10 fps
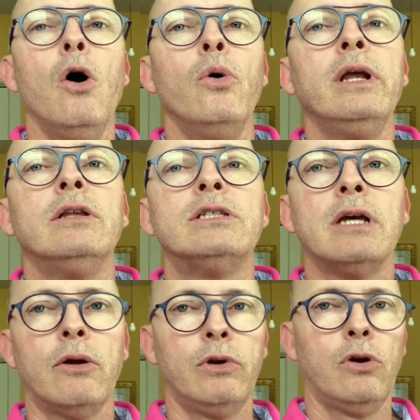Owning the
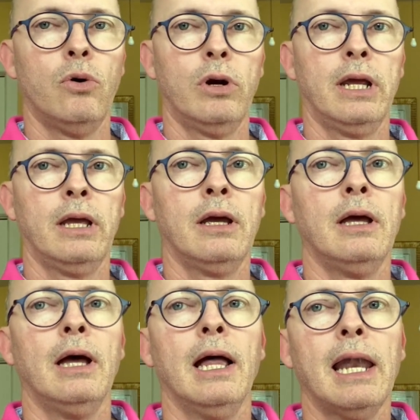sound recording
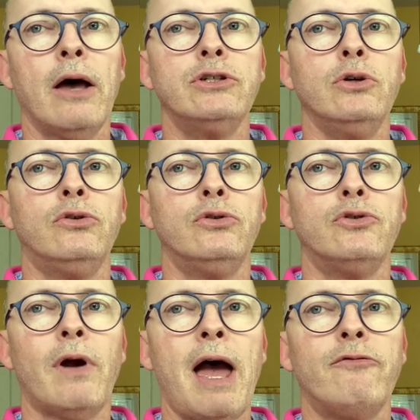allows you to
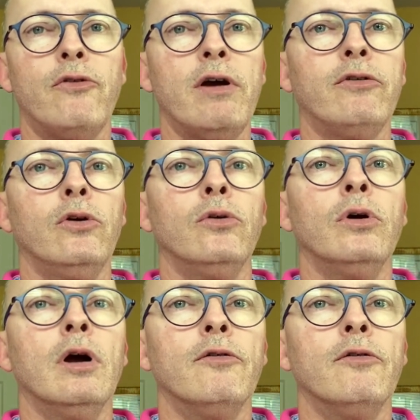drive revenue